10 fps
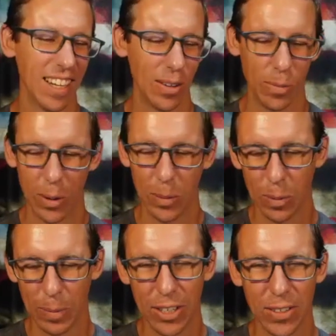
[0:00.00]
we
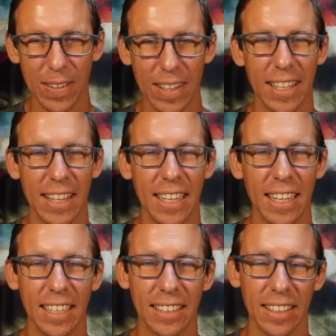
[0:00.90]
will make sure that the
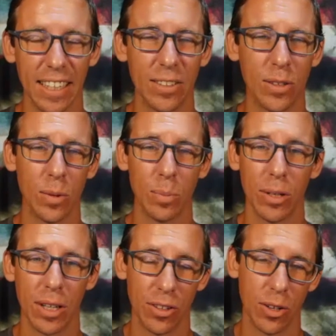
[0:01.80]
uh, link to the
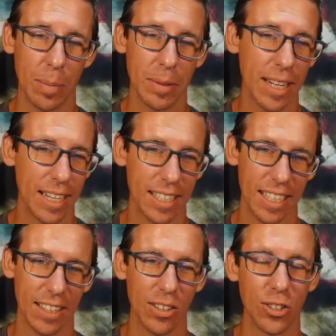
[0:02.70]
book and to your website is
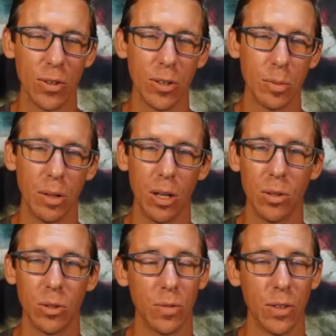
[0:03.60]
in the show notes below.
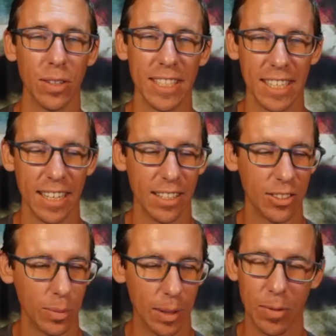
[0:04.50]
So if you're listening to this,
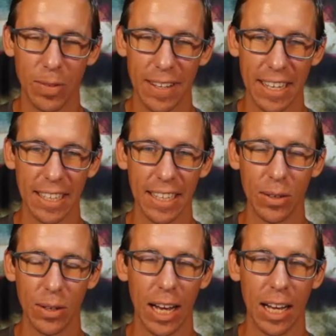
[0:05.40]
you'll be able to find that link
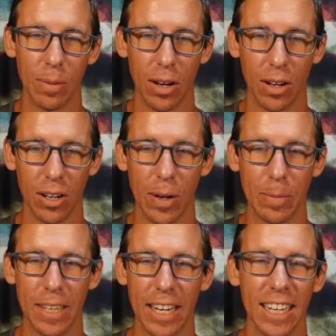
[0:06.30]
um, on our
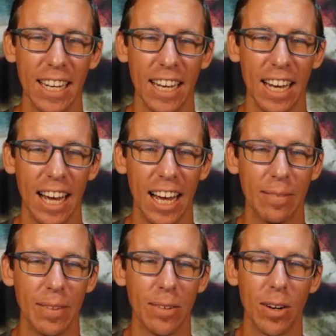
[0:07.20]
website.
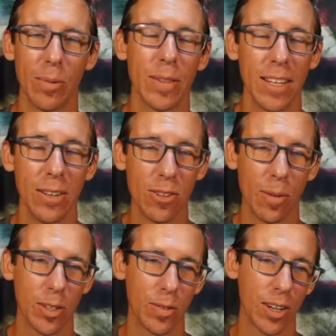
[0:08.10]
Um, and Robert, thank you so
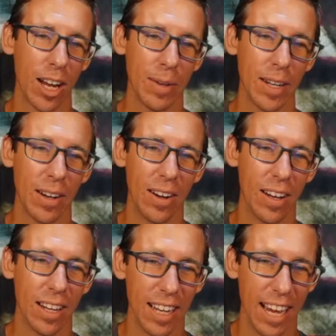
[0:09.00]
much for coming
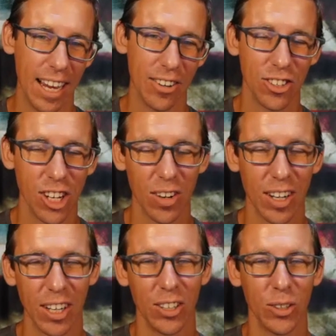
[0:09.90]
on and
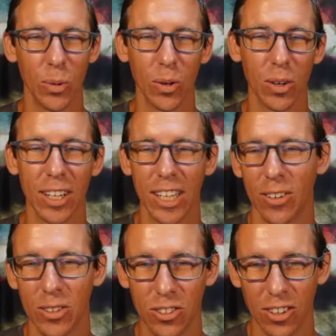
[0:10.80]
sharing your
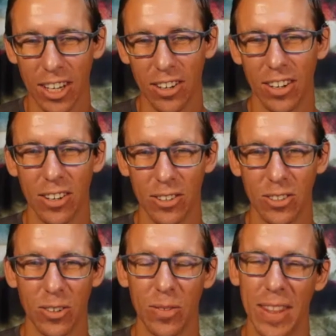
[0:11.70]
hero's journey and your hero
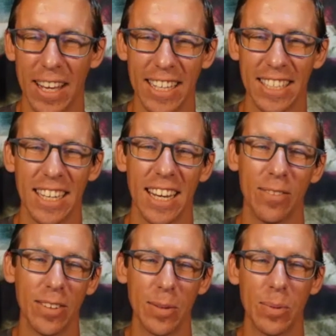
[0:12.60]
story with us today.
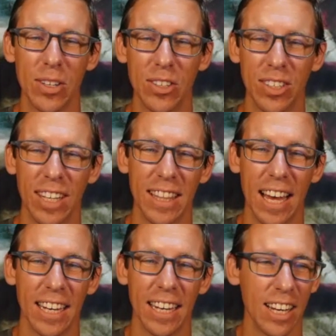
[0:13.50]
Really appreciate
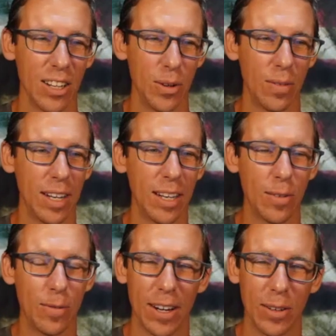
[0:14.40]
that. Do you have any
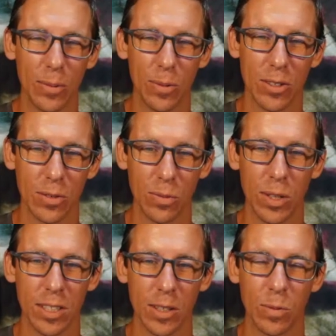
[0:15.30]
final words of
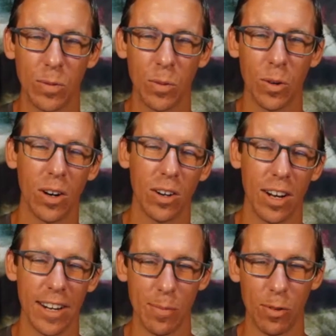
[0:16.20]
wisdom for our
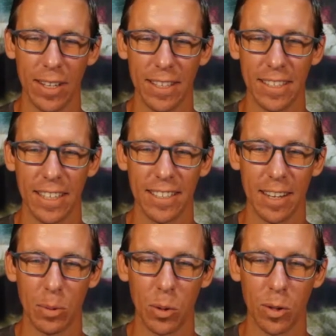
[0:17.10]
audience before I hit this uh,
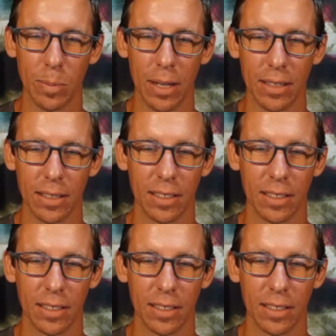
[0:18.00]
stop record button?